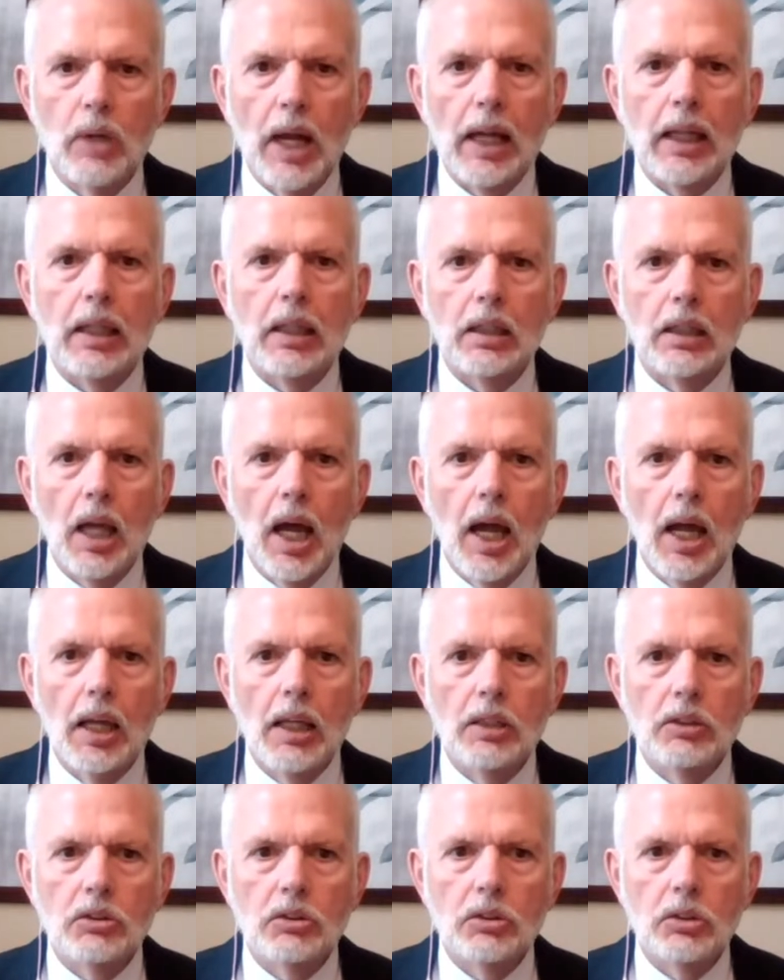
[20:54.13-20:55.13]

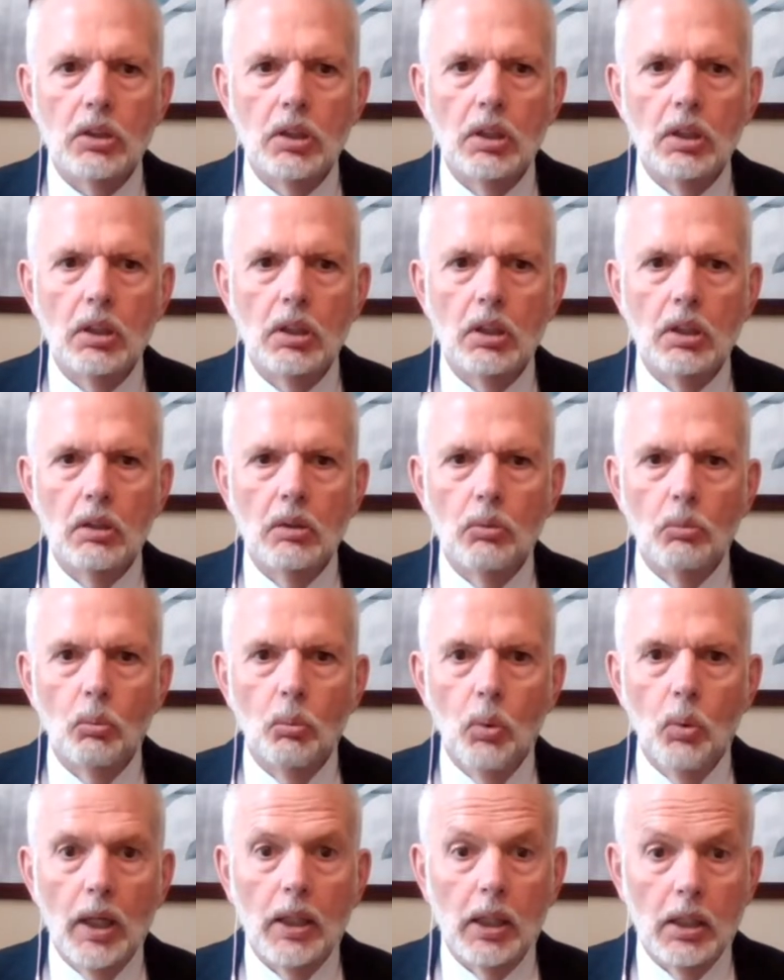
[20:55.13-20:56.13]
recognize
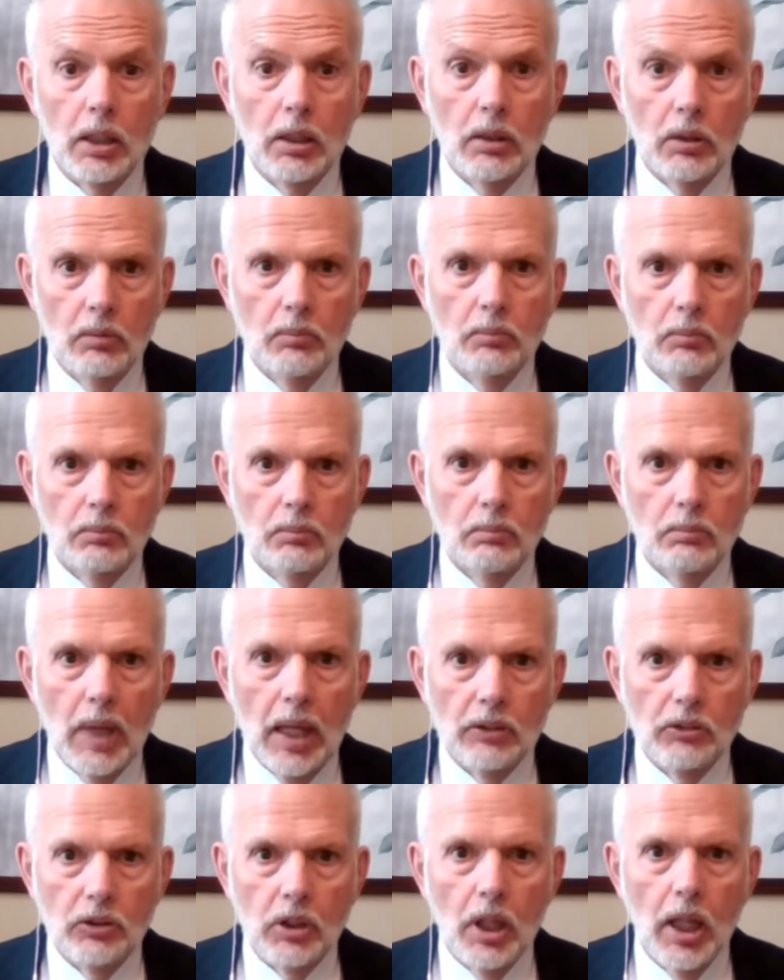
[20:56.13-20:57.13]
what
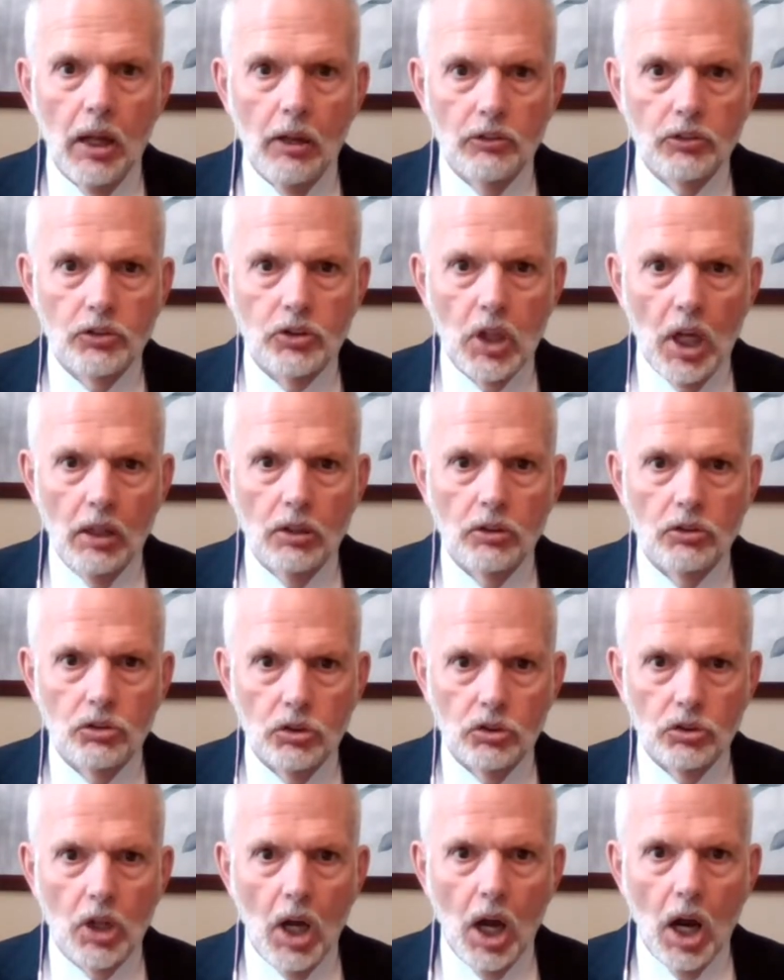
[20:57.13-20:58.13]
mental health
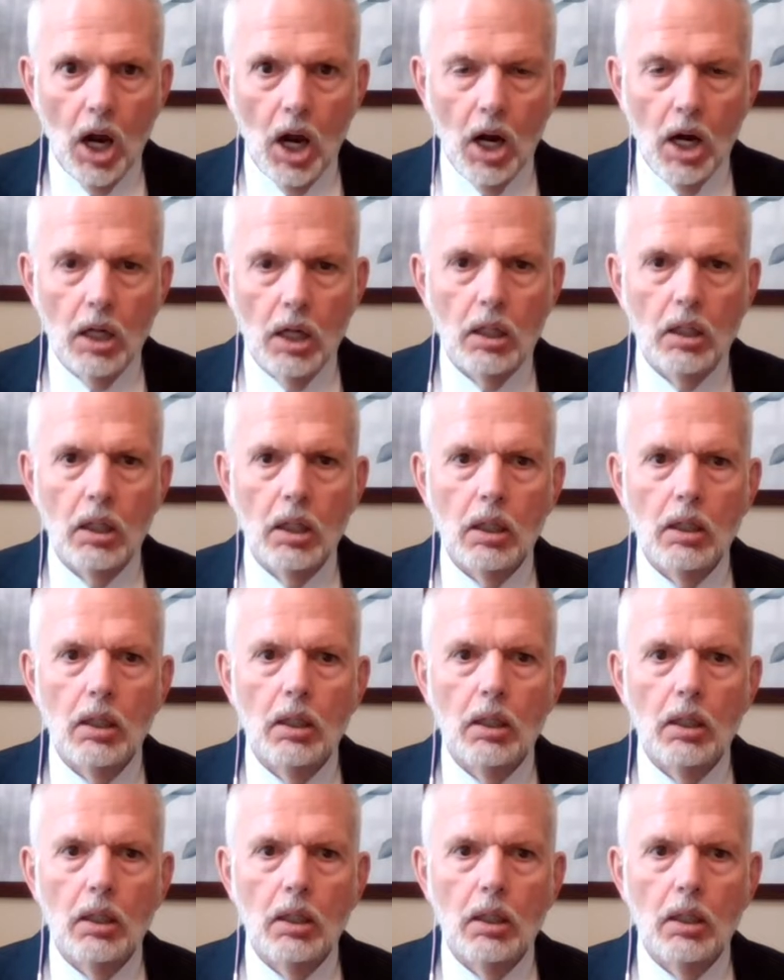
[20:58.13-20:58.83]
challenges are,